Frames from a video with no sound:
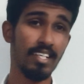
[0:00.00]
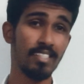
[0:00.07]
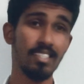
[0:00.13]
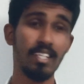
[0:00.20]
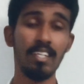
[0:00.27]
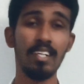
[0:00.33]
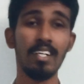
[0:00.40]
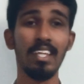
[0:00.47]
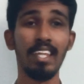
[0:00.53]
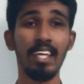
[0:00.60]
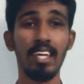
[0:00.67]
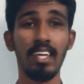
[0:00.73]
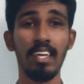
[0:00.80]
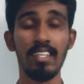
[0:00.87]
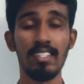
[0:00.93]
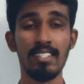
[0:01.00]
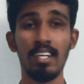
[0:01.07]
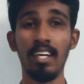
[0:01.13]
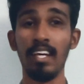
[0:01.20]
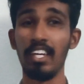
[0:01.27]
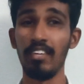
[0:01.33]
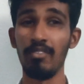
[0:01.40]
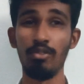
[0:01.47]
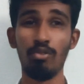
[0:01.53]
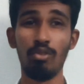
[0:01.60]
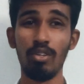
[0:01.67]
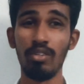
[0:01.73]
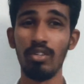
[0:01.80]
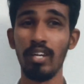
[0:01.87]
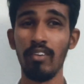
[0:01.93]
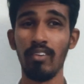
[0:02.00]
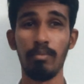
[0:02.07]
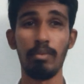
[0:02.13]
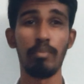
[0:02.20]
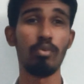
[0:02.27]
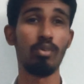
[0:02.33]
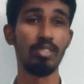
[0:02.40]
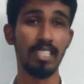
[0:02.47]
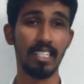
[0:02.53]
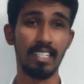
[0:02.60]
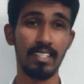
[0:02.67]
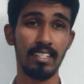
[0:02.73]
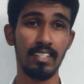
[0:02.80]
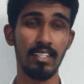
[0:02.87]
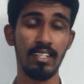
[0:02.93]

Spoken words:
The third thing is if you want to develop a project